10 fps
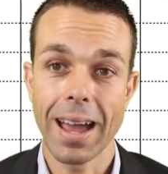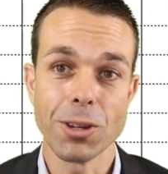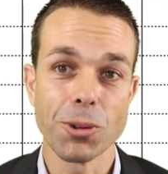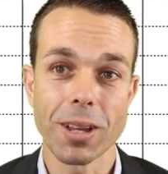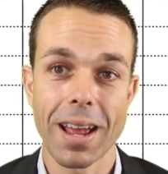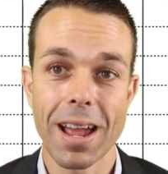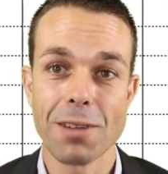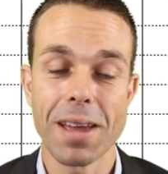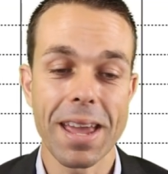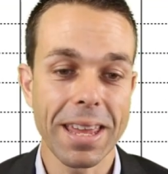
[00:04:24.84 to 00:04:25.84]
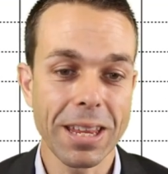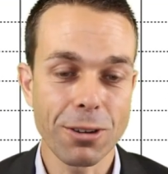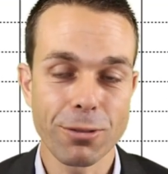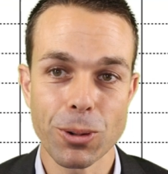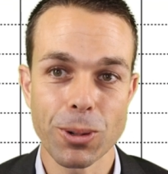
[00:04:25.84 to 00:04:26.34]
And you can have
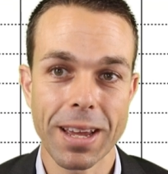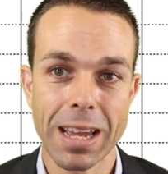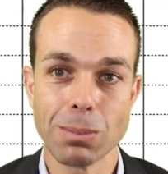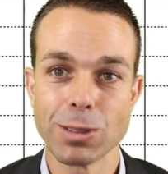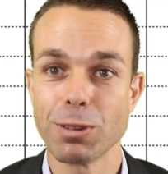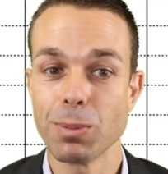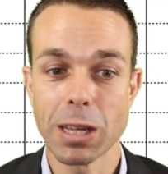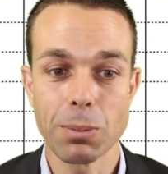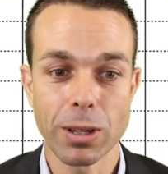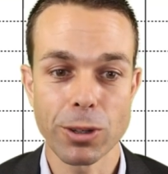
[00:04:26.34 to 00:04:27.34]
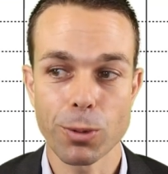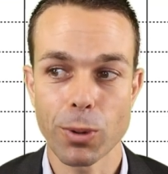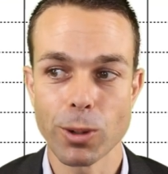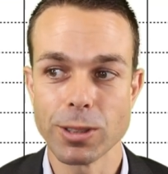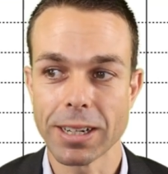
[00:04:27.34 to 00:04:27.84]
any of your names of the people in your
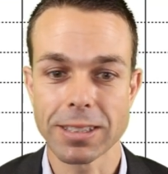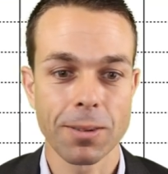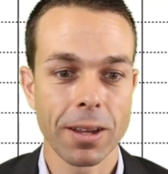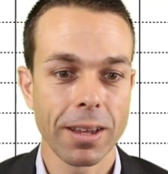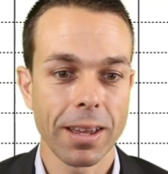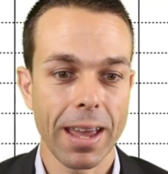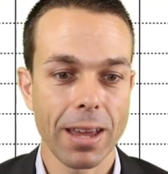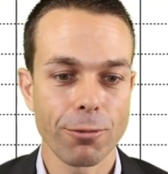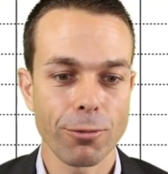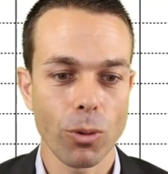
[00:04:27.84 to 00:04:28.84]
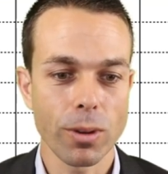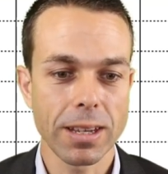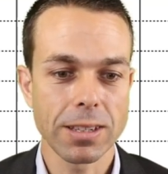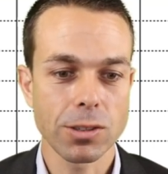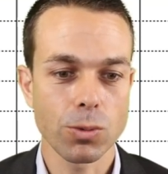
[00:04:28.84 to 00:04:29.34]
project. And for
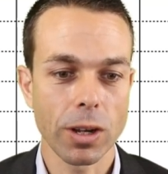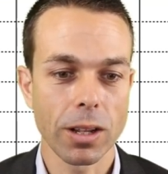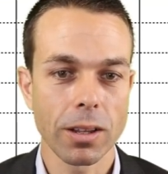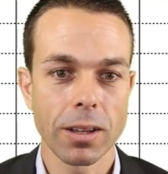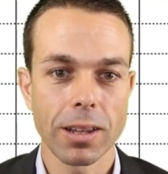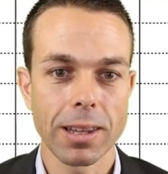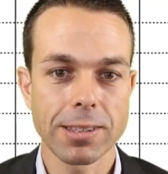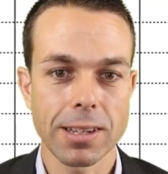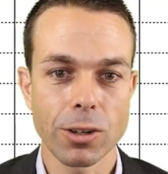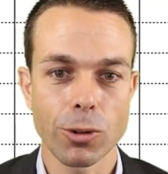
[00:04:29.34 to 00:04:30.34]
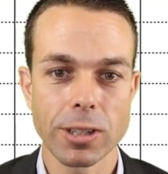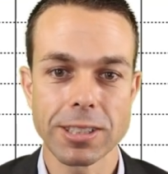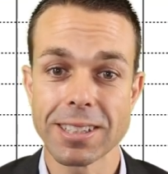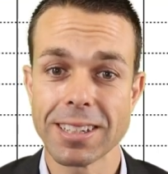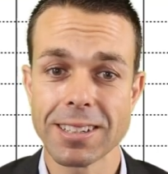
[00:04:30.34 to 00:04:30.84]
these as well, let's
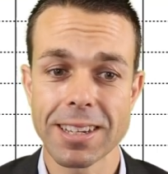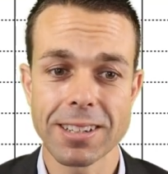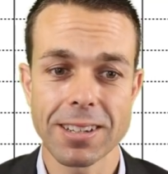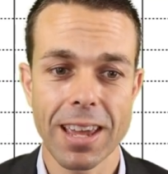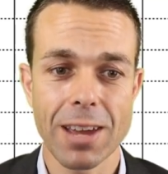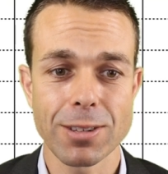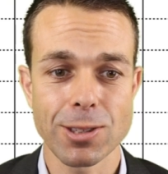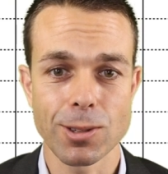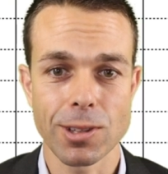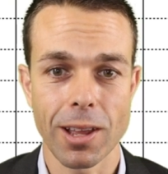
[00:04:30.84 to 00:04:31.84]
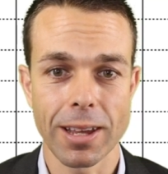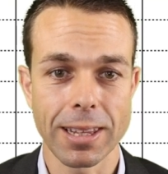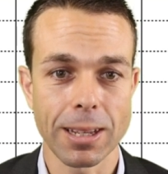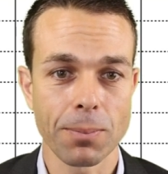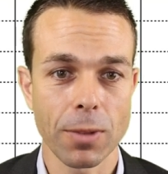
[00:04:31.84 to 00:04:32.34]
increase the indent ever so
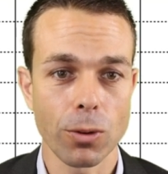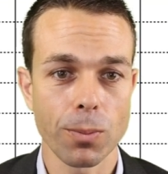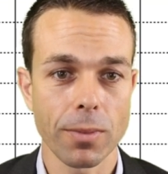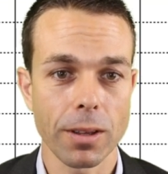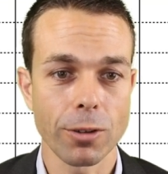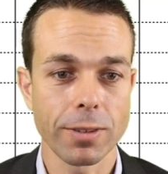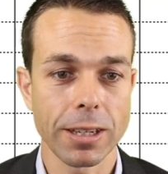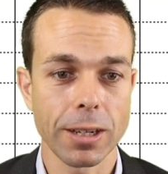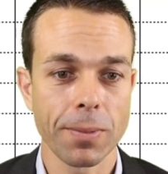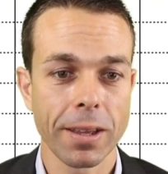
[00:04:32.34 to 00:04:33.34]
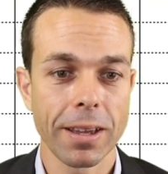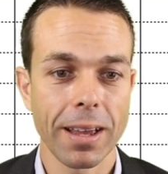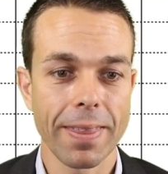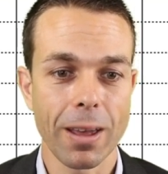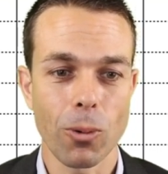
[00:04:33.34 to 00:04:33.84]
slightly over here,
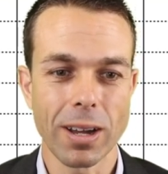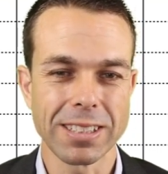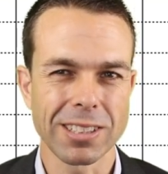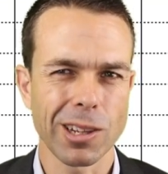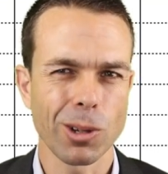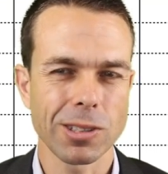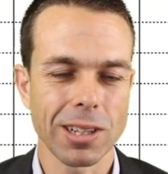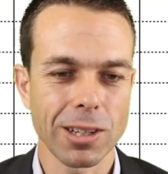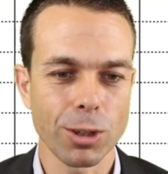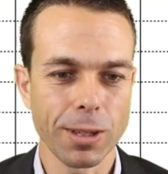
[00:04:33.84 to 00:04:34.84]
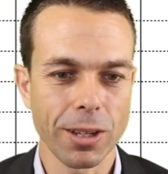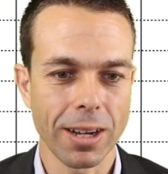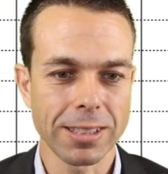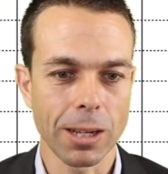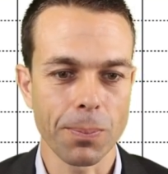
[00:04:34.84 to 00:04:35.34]
and that way it just looks a little bit
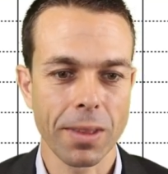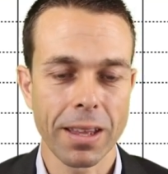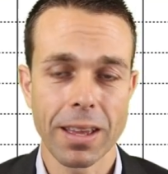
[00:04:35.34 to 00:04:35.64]
nicer.